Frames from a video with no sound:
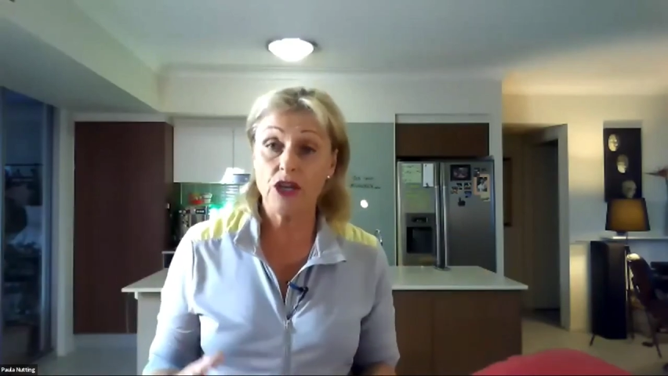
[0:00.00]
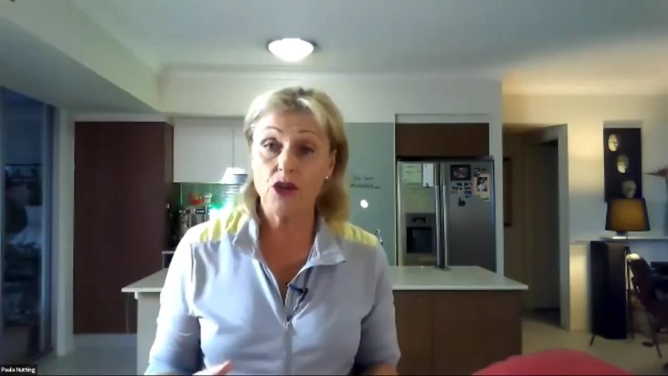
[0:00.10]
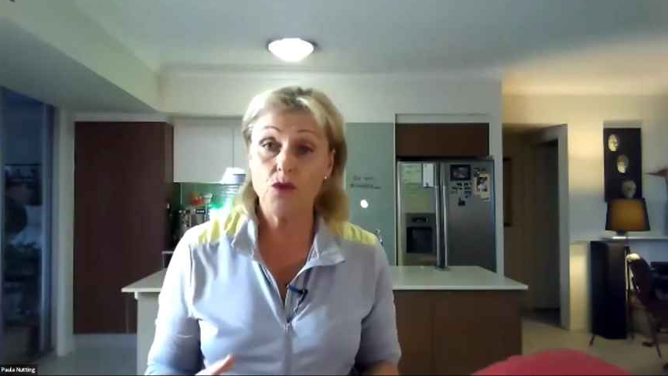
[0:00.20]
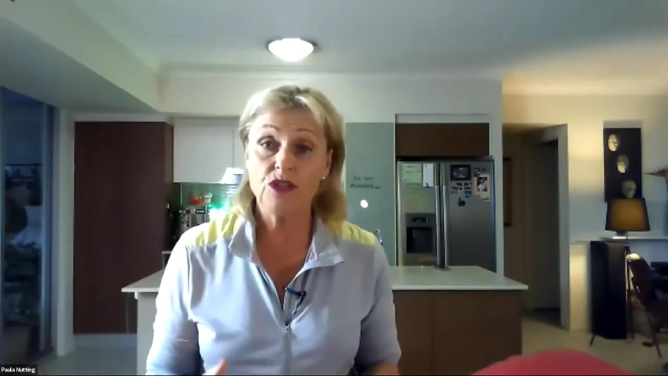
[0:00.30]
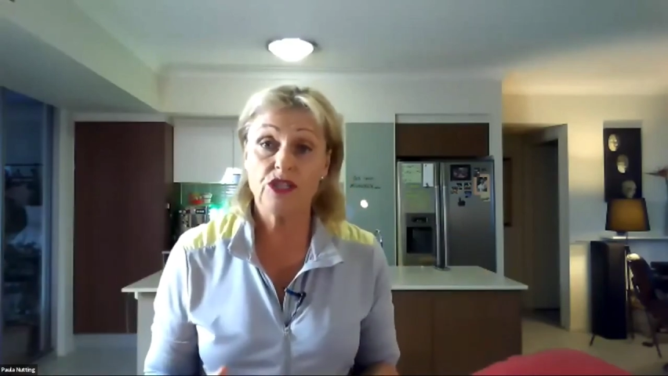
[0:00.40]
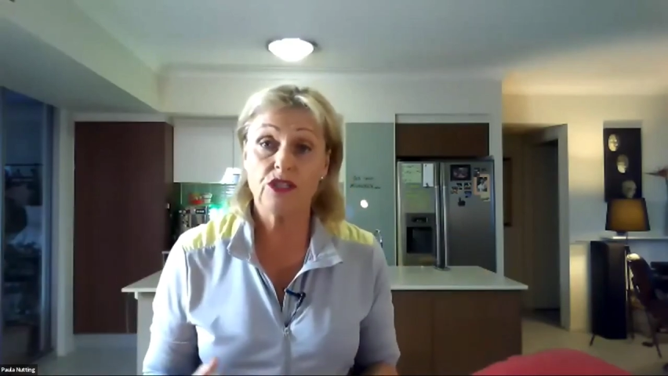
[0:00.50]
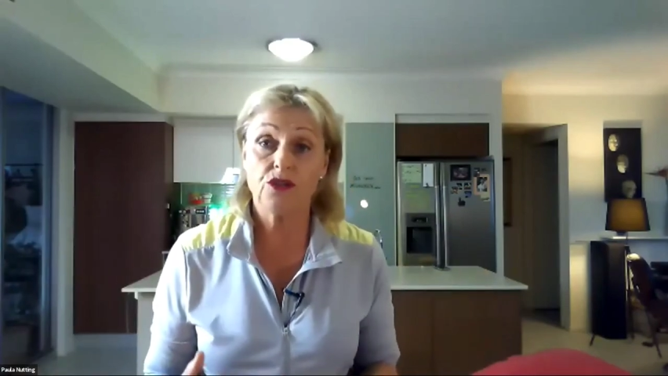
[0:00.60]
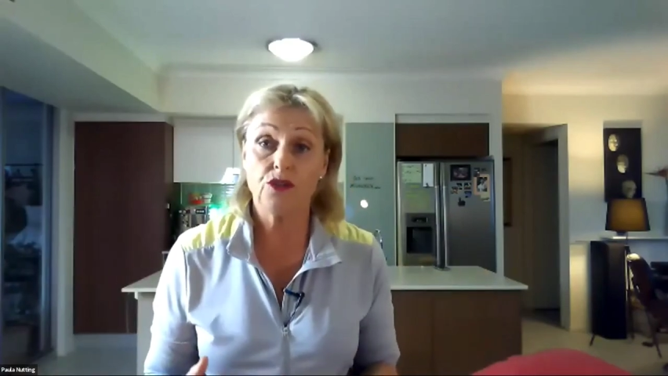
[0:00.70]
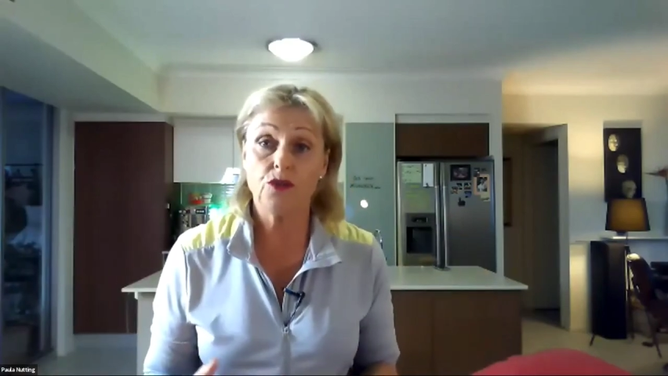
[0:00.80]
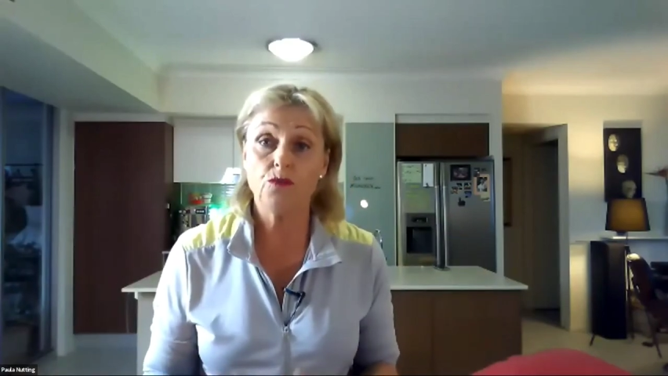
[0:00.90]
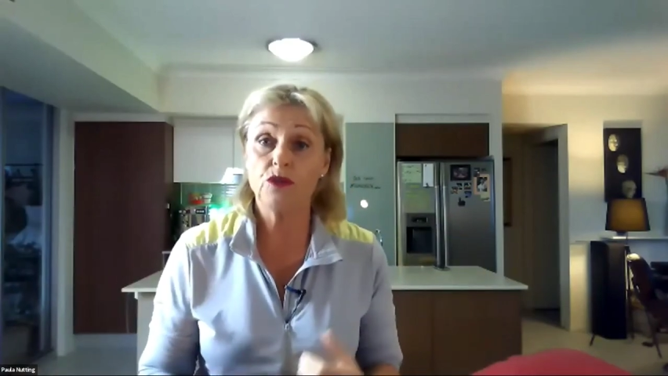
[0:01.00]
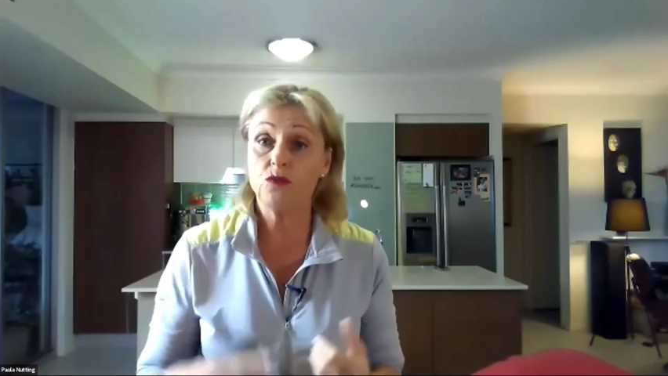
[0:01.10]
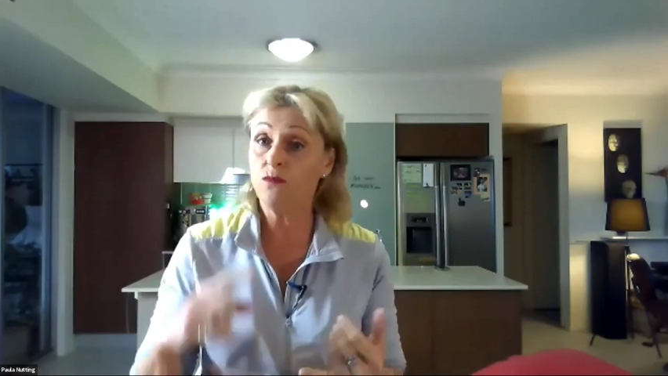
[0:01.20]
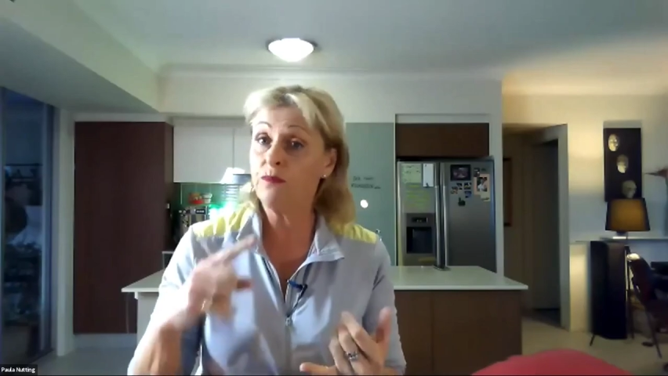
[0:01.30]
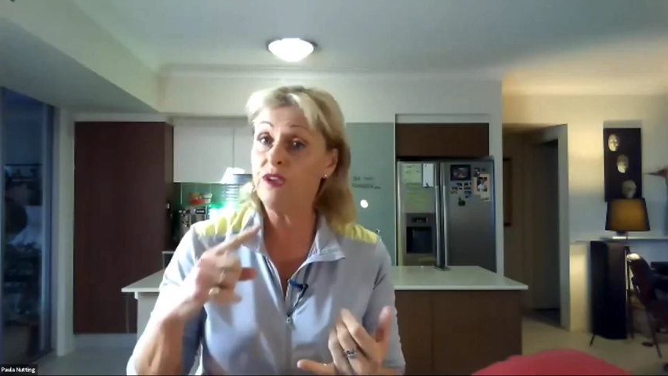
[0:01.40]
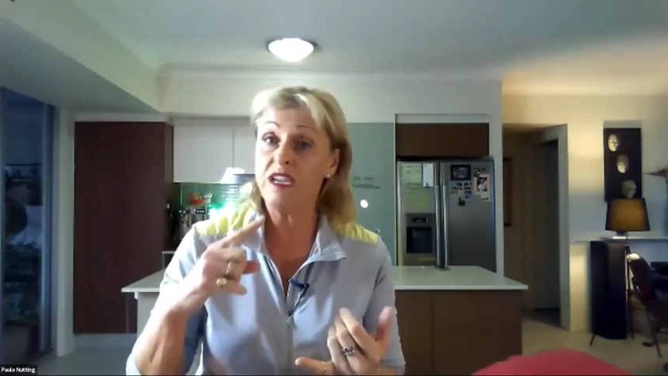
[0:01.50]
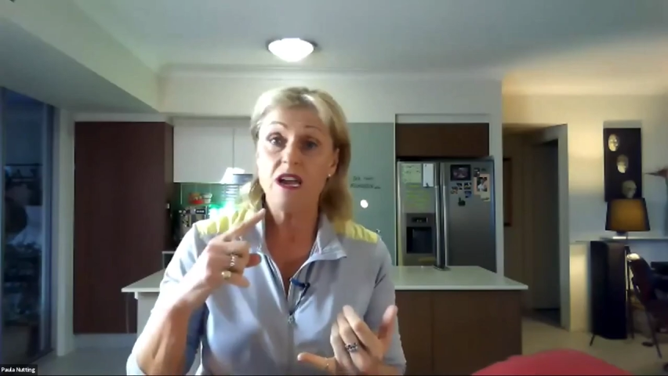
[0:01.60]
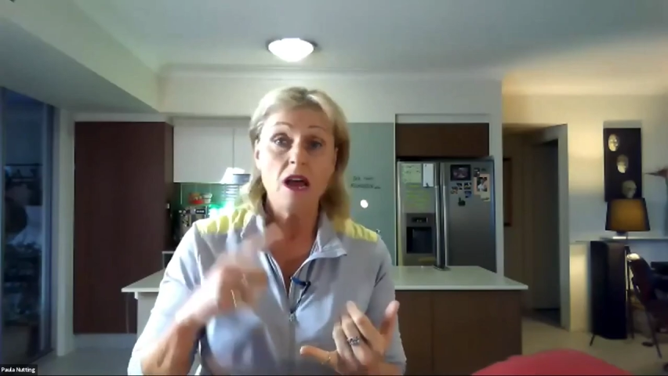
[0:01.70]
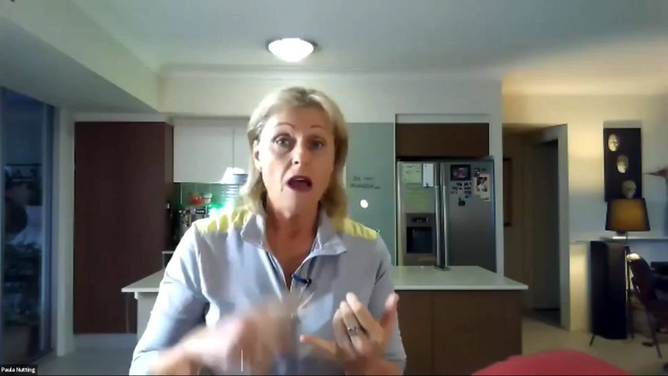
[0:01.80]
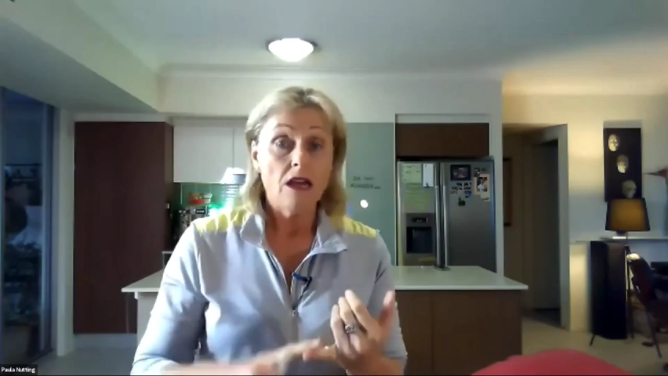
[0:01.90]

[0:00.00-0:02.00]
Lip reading: that you wish to do, which will be